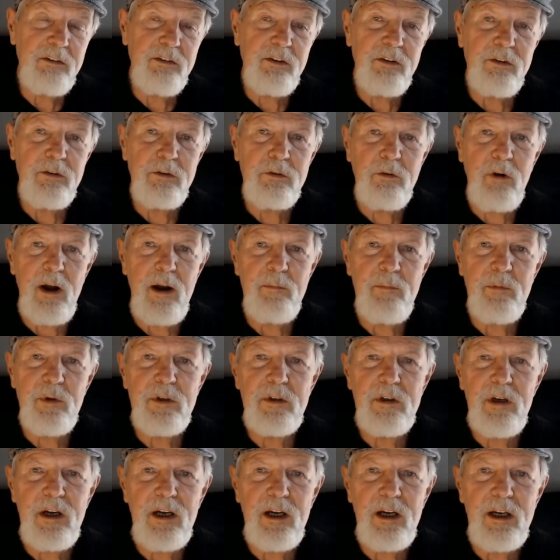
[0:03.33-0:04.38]

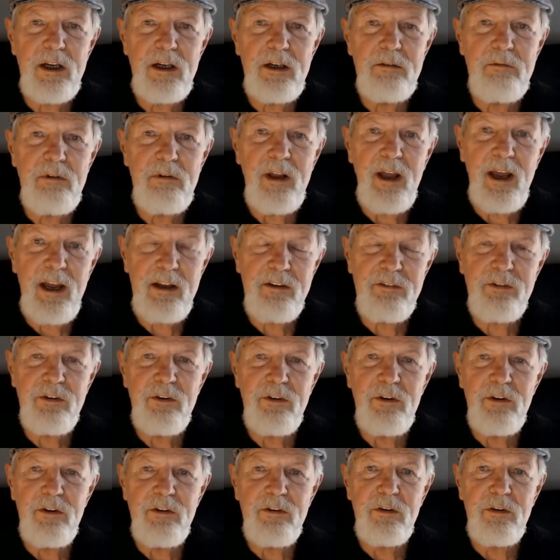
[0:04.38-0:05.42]
subscriber, I ask you
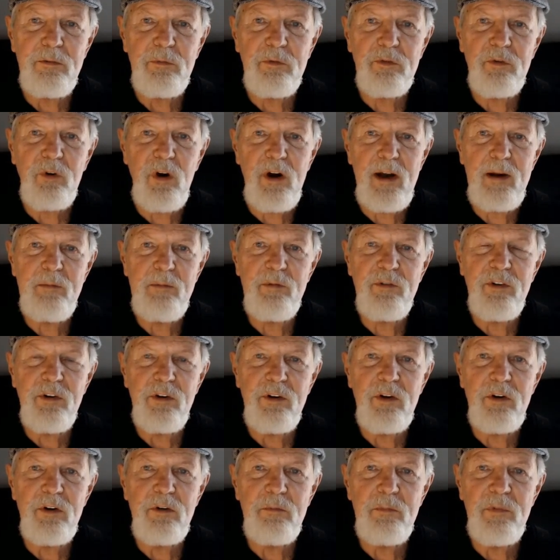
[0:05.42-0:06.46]
to subscribe so you
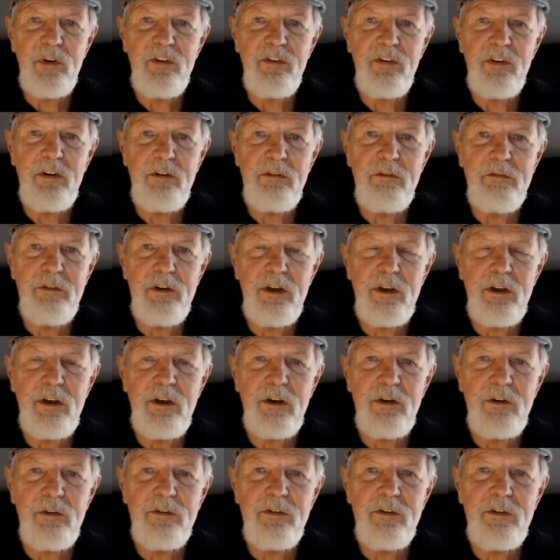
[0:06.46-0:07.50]
don't miss any
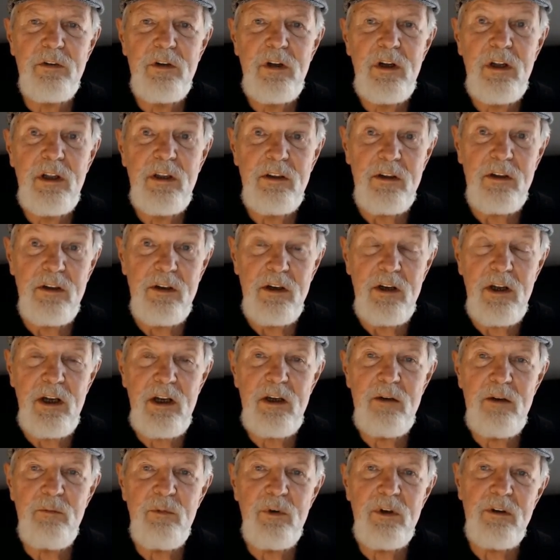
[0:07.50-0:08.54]
videos. The
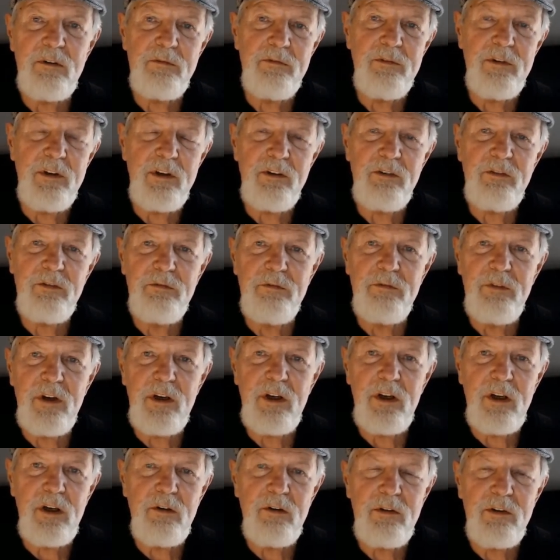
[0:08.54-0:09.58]
name of this
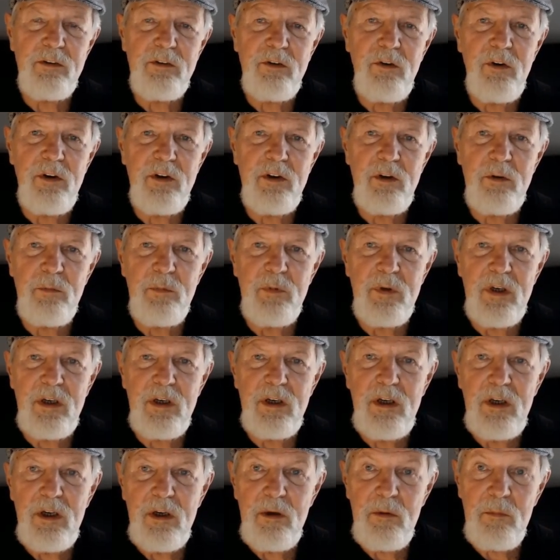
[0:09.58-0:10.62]
video is going to be
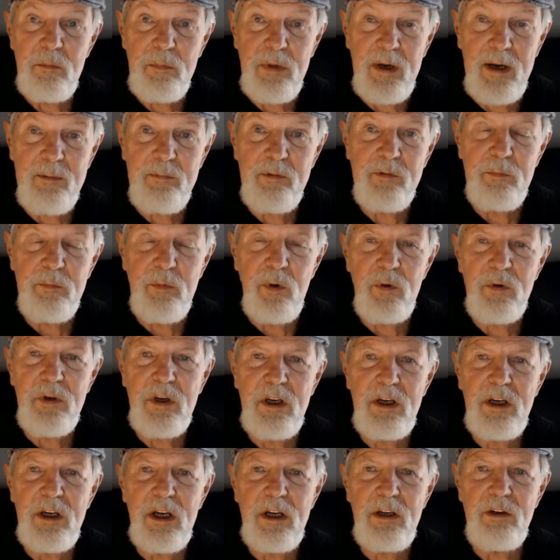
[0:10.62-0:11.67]
Pipe
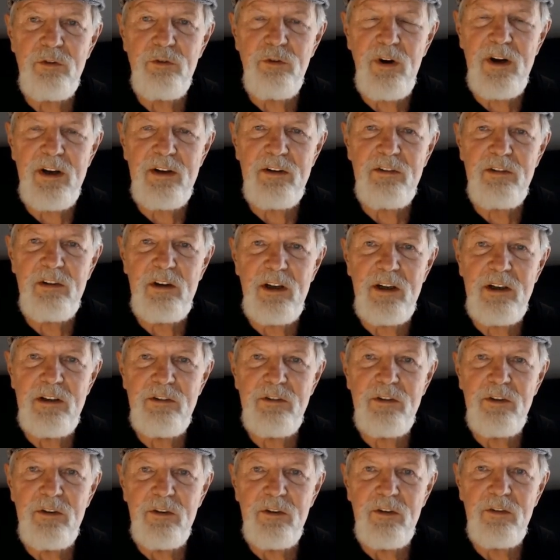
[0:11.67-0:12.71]
Smoking and
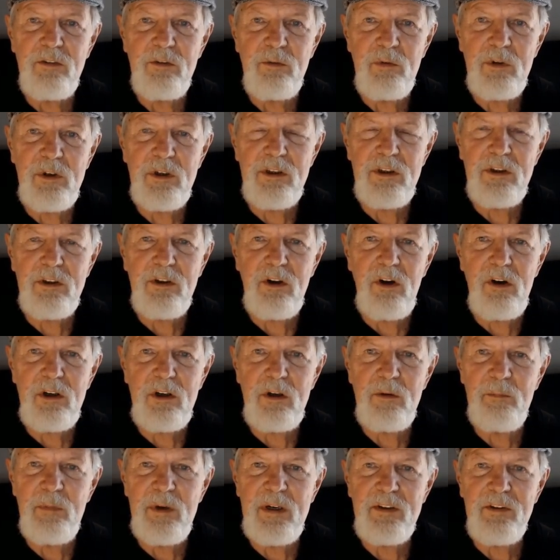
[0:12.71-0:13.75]
Translations. We're going to talk
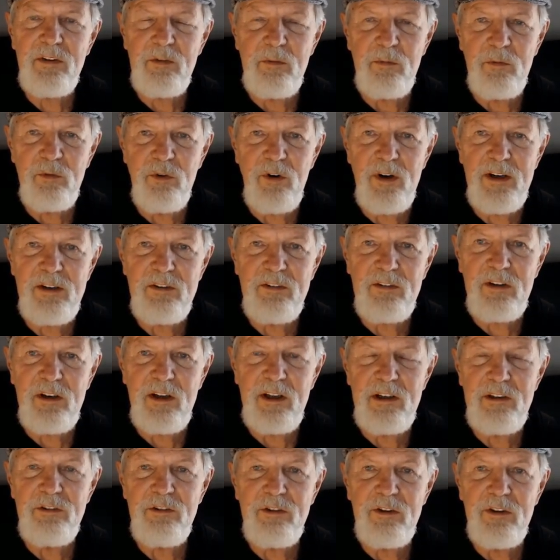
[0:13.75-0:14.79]
about some
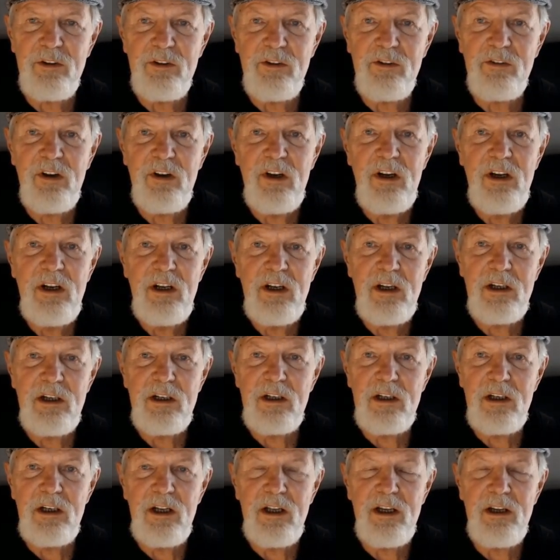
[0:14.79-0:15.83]
translations a
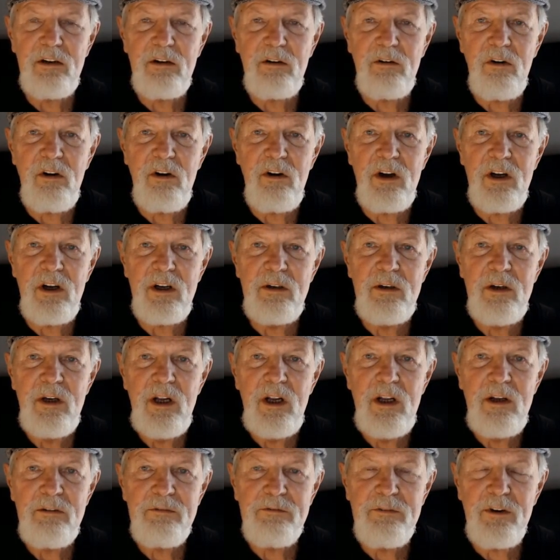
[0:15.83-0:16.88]
little later on.
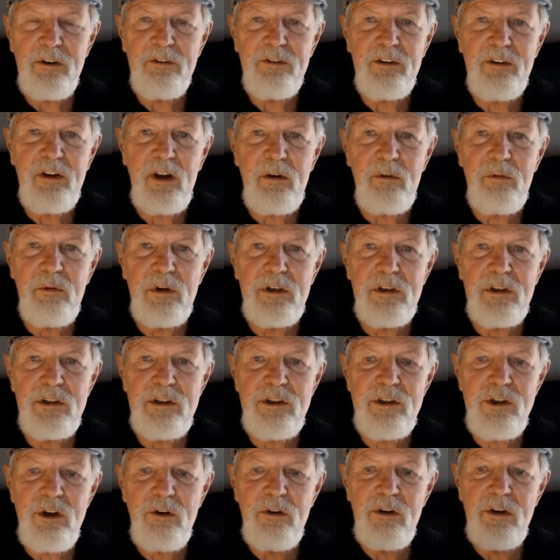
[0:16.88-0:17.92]
First, I want to
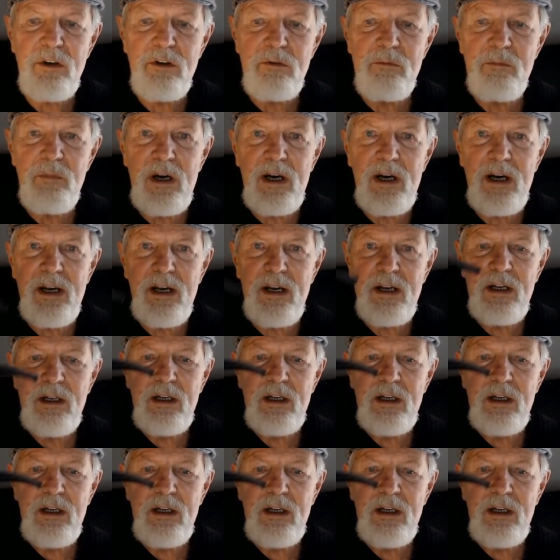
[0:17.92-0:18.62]
show you my